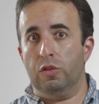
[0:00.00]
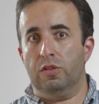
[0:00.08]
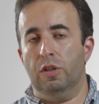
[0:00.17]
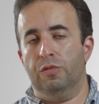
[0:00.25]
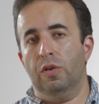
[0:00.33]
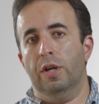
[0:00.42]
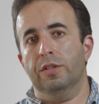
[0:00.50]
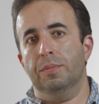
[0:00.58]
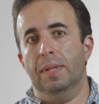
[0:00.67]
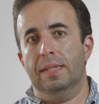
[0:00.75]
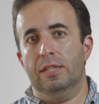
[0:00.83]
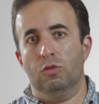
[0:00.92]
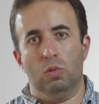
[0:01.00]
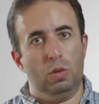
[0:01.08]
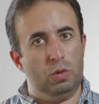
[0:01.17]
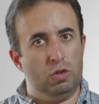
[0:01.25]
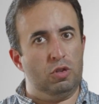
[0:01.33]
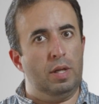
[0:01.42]
stuff on to make these work.
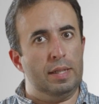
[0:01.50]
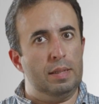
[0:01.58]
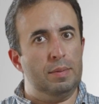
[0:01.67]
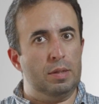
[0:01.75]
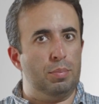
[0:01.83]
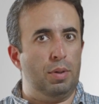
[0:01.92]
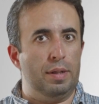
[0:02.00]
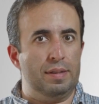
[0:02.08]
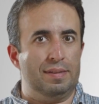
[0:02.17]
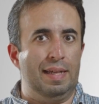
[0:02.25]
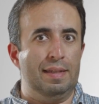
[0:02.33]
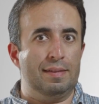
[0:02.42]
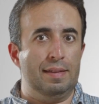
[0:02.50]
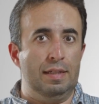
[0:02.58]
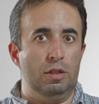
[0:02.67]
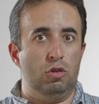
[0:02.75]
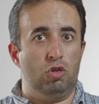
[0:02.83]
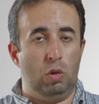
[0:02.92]
We're just talking about the products as
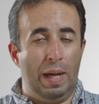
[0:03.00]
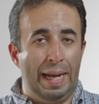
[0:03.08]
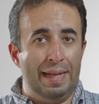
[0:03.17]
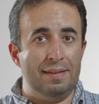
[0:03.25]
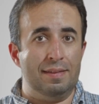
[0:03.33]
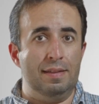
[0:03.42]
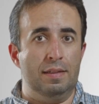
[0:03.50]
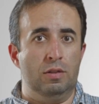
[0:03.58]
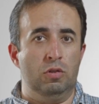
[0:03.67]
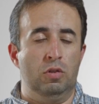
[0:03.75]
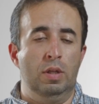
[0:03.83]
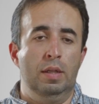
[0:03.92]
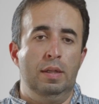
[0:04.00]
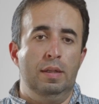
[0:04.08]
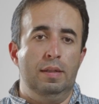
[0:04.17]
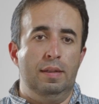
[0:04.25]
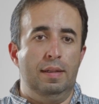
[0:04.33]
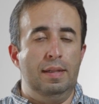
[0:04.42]
is. So as is, the